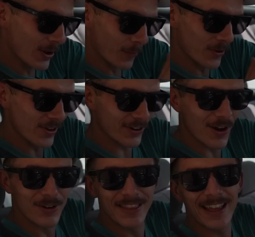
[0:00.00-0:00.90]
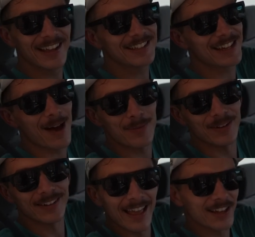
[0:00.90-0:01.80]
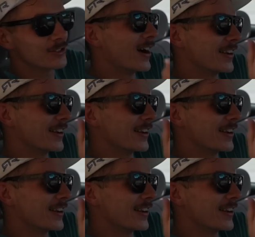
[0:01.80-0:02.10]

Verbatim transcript: where they're going, they ain't stopping. It's too